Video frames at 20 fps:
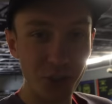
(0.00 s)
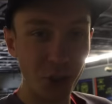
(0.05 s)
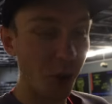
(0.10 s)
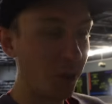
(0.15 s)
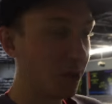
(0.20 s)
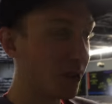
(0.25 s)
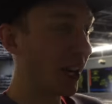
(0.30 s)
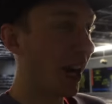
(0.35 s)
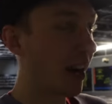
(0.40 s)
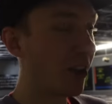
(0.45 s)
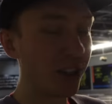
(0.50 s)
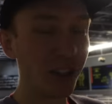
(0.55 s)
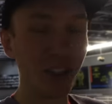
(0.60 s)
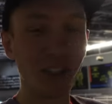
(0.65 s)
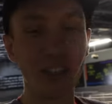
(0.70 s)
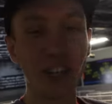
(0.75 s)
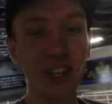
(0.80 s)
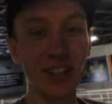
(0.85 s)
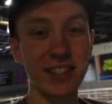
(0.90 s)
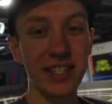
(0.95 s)
drop
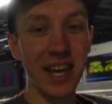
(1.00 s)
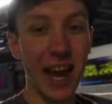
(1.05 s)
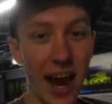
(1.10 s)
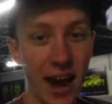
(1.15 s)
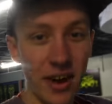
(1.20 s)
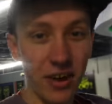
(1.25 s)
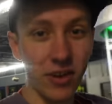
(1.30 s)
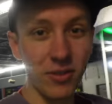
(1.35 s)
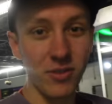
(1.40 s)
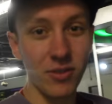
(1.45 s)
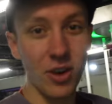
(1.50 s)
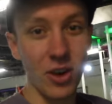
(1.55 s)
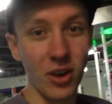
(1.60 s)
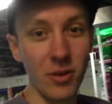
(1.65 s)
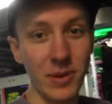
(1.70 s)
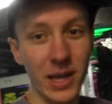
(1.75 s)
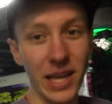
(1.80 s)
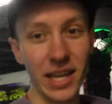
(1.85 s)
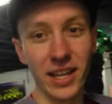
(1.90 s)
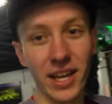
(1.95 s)
towers that terrify
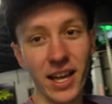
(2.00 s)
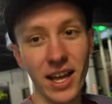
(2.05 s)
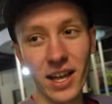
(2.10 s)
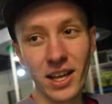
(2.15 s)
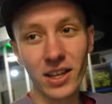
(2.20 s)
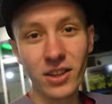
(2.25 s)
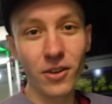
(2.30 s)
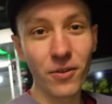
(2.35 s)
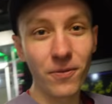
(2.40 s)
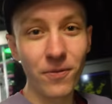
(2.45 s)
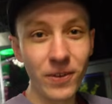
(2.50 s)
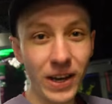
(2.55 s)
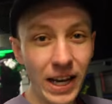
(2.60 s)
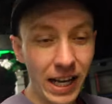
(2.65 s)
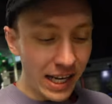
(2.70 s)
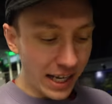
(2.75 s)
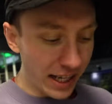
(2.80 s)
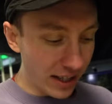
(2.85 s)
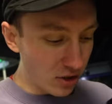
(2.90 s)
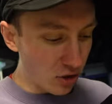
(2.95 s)
me. The
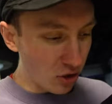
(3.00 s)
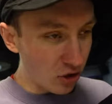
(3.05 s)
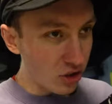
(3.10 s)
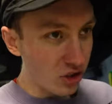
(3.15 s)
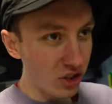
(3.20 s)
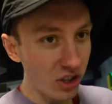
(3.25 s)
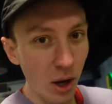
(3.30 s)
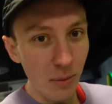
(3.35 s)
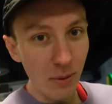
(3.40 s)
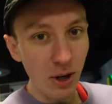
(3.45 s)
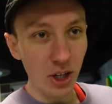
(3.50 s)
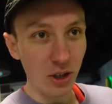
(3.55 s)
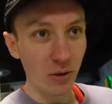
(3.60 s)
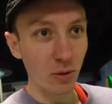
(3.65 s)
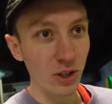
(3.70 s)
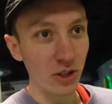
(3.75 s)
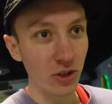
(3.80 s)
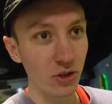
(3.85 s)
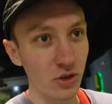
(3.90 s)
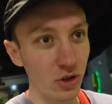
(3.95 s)
feeling in your stomach
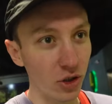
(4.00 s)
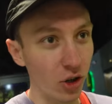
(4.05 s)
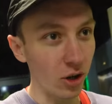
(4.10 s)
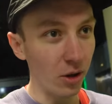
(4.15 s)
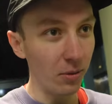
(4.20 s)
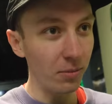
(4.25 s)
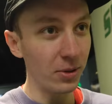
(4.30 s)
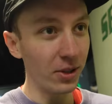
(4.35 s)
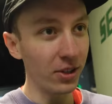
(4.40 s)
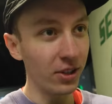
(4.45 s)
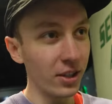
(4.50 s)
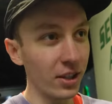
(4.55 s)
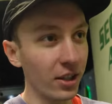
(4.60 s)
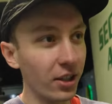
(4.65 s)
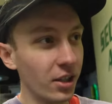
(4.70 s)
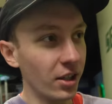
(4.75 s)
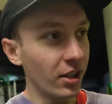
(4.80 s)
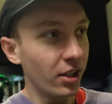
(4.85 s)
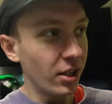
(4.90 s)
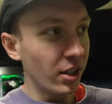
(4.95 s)
when you drop.
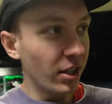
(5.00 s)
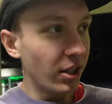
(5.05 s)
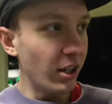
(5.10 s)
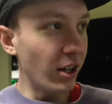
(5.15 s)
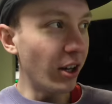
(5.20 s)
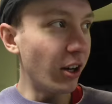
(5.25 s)
How